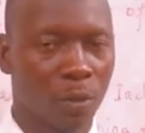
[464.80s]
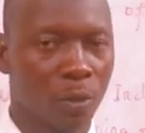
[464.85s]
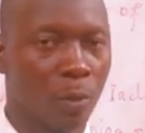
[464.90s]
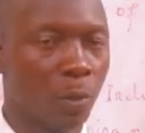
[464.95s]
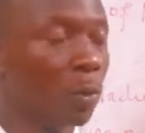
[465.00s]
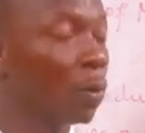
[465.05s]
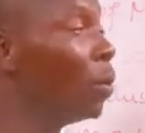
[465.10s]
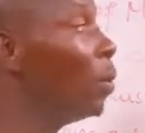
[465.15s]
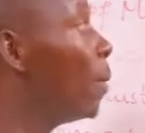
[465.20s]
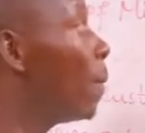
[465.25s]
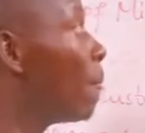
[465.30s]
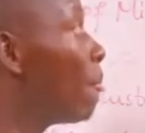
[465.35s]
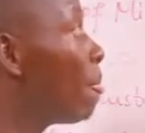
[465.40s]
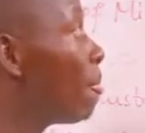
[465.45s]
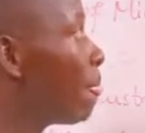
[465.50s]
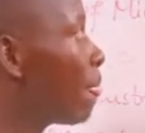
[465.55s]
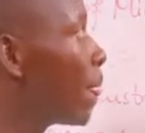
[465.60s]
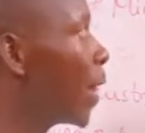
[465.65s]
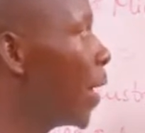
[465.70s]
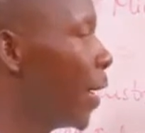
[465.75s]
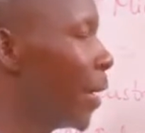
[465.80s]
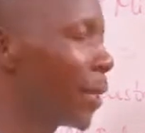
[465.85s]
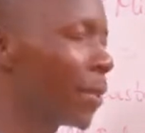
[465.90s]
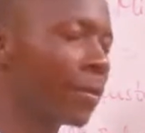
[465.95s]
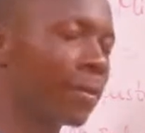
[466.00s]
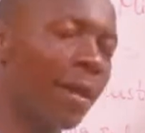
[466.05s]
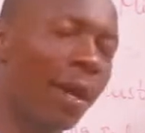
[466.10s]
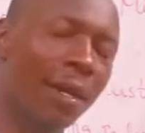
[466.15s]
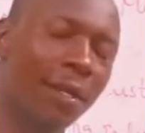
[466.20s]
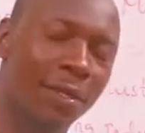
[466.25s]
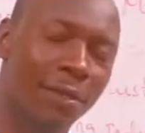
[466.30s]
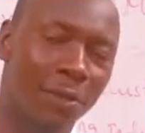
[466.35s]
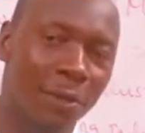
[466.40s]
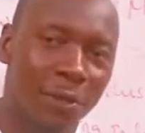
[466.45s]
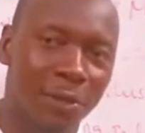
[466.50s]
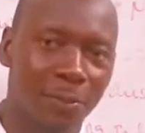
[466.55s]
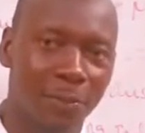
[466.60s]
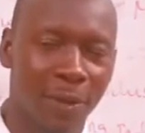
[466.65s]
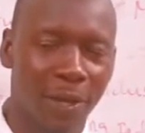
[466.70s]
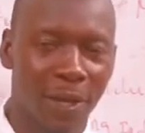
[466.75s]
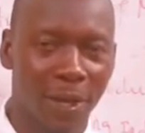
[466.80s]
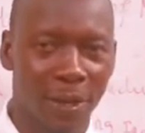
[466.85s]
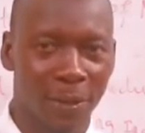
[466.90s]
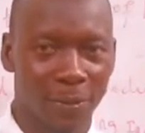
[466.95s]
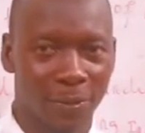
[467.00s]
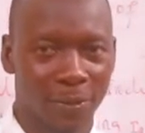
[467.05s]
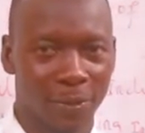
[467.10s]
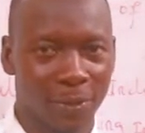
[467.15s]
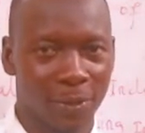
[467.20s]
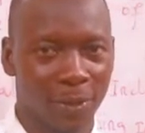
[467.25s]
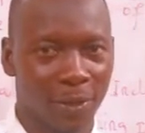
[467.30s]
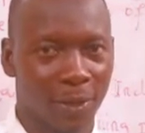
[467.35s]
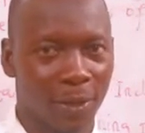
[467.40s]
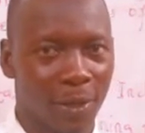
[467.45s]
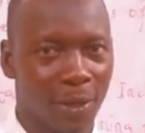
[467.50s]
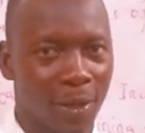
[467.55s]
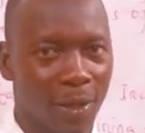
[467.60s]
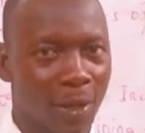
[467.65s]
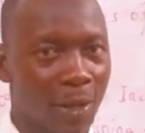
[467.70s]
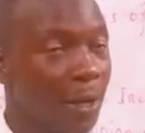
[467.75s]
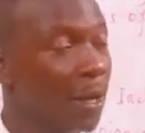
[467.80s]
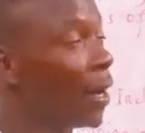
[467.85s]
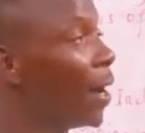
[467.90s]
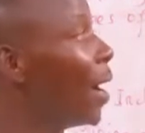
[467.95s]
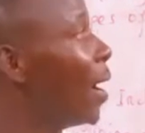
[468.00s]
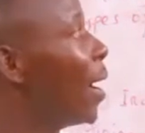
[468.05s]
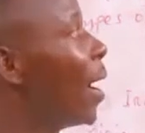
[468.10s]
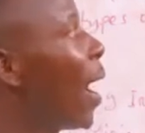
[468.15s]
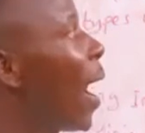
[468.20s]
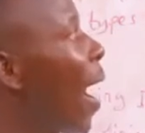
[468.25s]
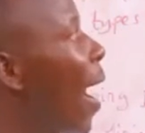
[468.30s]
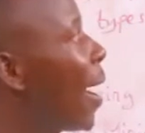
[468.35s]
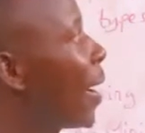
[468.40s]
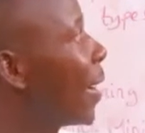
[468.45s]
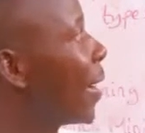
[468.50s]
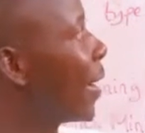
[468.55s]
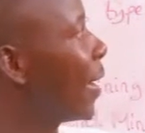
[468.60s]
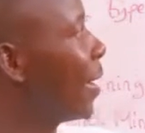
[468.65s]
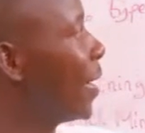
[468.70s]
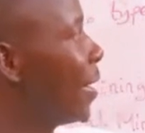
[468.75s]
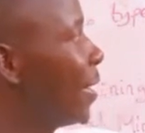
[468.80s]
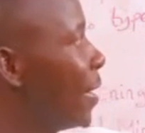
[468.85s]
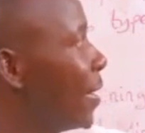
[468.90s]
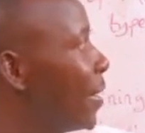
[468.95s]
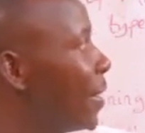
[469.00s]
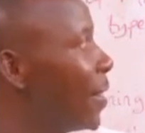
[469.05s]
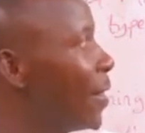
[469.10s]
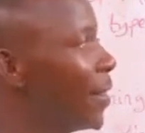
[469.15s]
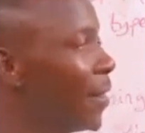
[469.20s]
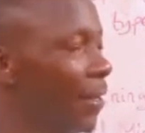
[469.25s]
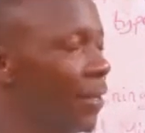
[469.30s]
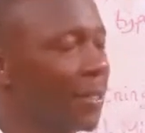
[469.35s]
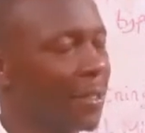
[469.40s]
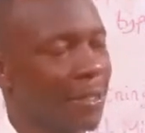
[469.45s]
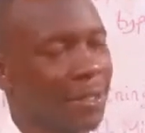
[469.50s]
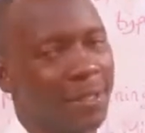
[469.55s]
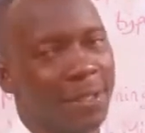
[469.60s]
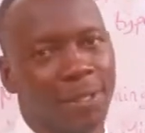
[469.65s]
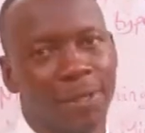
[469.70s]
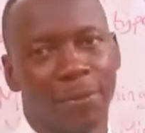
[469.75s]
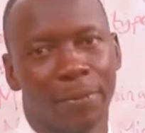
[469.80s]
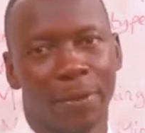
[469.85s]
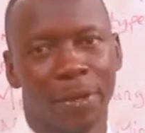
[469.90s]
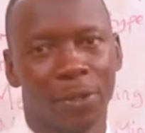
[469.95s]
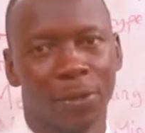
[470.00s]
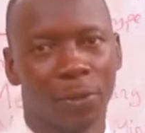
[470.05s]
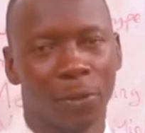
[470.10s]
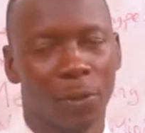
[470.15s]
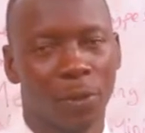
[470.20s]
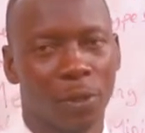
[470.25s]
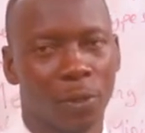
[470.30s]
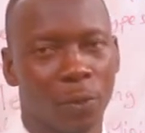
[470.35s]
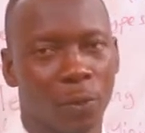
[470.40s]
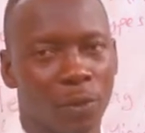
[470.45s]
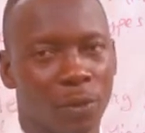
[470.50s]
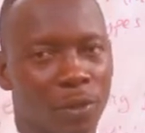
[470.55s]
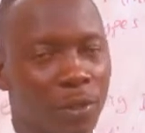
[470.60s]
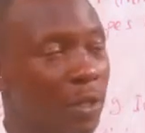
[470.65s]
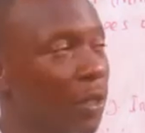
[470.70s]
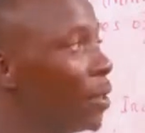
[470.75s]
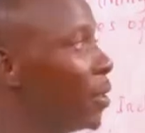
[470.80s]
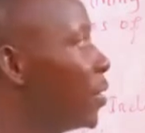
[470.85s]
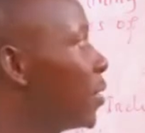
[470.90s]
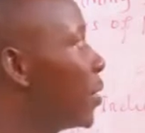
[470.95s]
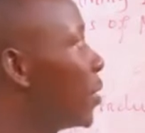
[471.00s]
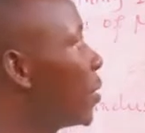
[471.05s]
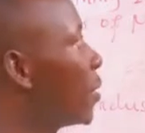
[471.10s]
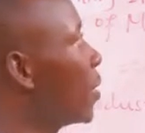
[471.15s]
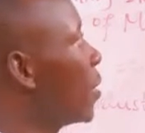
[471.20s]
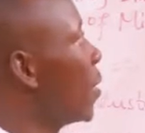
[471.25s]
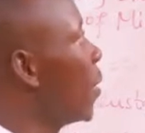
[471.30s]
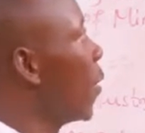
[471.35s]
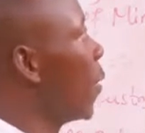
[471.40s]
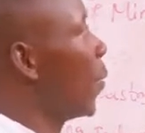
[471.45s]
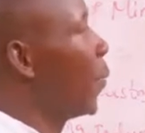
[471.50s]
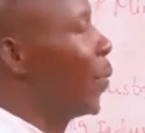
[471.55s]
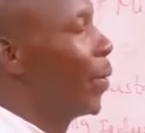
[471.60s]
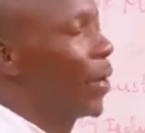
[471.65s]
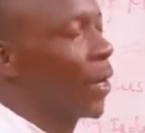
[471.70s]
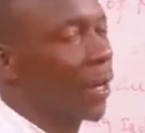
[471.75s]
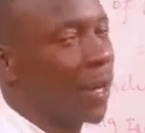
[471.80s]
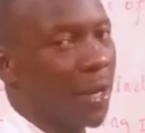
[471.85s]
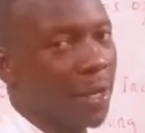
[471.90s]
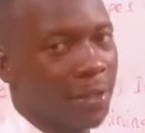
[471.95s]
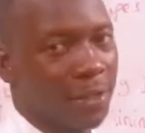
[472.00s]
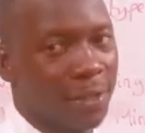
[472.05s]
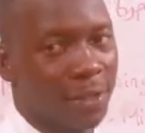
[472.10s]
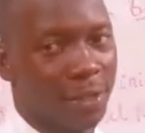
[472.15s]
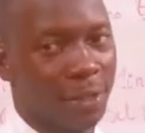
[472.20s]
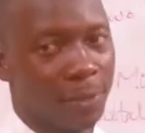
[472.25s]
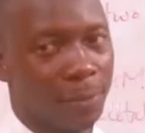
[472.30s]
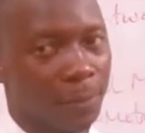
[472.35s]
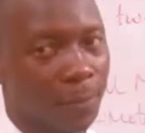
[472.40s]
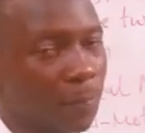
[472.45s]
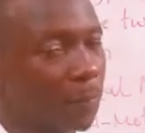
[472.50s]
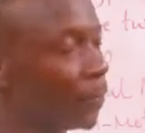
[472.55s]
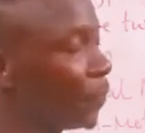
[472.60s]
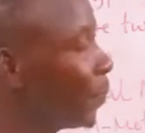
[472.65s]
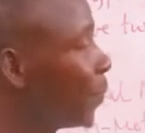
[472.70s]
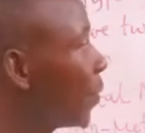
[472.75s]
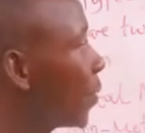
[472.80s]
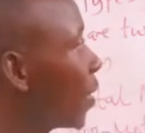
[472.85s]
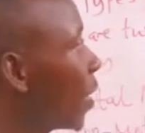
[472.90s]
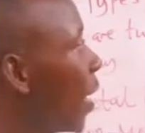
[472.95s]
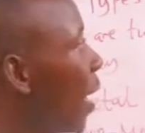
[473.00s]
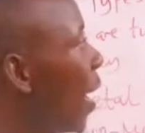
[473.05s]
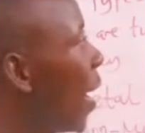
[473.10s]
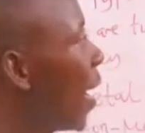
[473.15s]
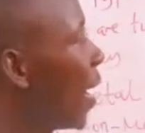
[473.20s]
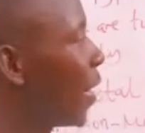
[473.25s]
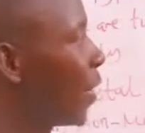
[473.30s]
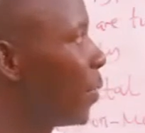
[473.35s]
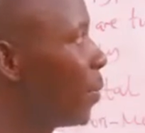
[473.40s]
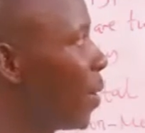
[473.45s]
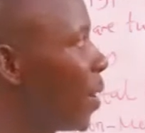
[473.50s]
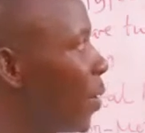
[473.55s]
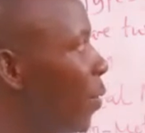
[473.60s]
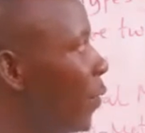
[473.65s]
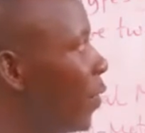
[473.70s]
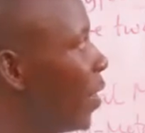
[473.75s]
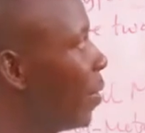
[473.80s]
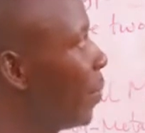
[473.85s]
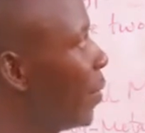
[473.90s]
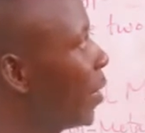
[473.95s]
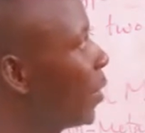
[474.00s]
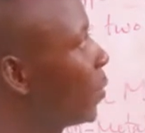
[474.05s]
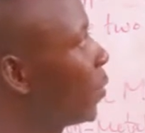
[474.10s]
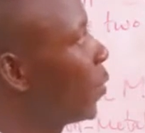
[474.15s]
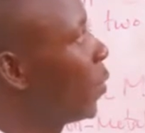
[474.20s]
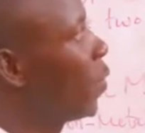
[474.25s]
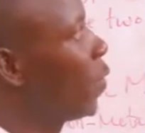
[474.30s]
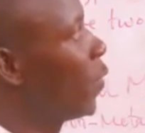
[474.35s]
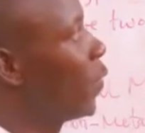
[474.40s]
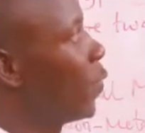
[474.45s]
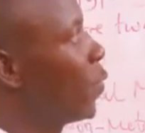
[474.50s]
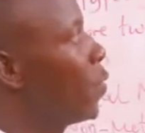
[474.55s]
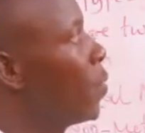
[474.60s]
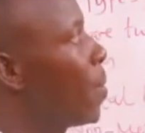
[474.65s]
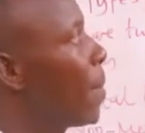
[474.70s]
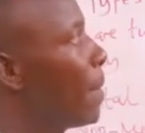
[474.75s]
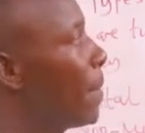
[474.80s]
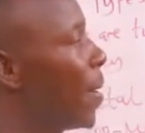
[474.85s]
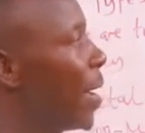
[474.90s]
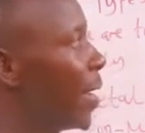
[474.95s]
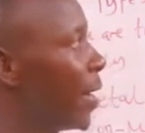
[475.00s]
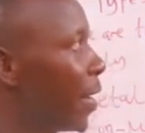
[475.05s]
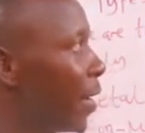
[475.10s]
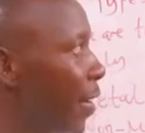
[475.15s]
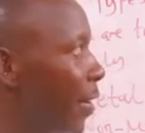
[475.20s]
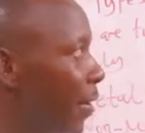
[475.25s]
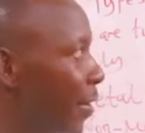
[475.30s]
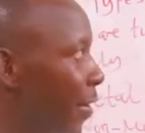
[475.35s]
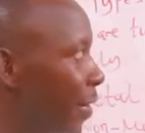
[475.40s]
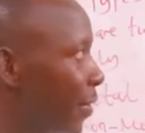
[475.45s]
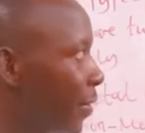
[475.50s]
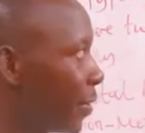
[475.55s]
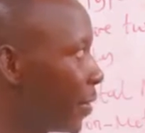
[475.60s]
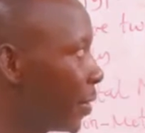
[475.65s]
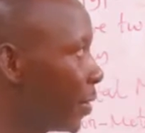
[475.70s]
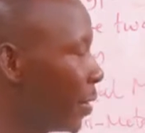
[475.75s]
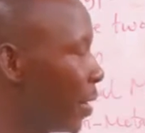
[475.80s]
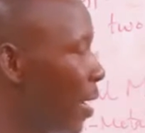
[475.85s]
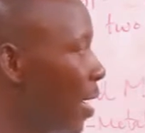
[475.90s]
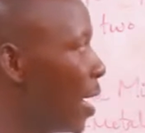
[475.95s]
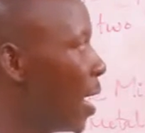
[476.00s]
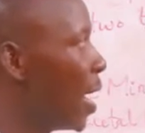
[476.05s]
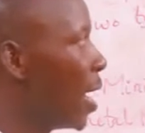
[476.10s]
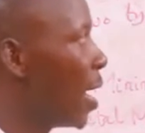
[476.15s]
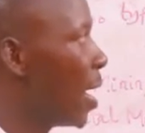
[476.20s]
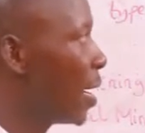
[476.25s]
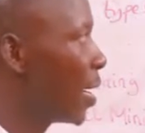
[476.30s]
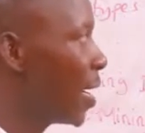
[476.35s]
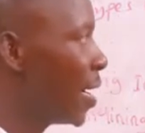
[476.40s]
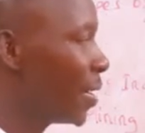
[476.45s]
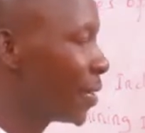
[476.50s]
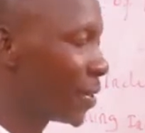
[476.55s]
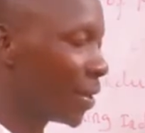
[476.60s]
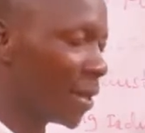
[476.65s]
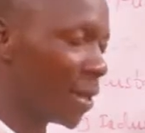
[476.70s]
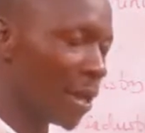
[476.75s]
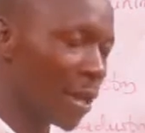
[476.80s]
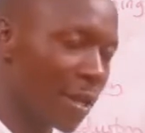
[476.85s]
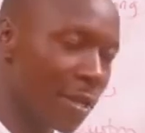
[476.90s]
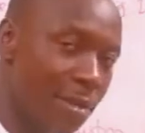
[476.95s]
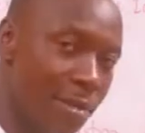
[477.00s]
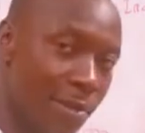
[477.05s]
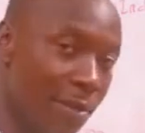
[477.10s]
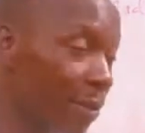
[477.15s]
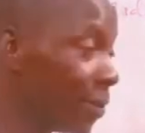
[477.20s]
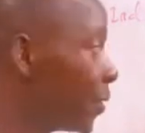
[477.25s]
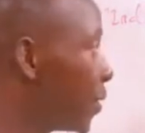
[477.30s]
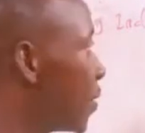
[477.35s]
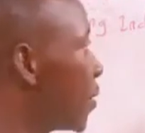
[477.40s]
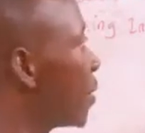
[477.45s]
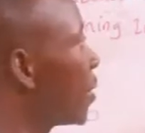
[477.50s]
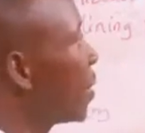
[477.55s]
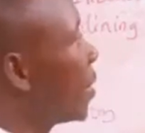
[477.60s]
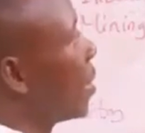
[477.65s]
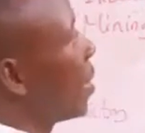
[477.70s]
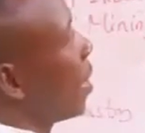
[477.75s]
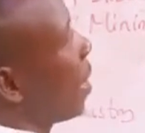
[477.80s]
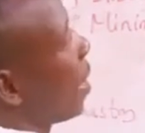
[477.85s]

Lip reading: to extract those minerals under this method, which is open casting, as one of the methods of mining industry. Another is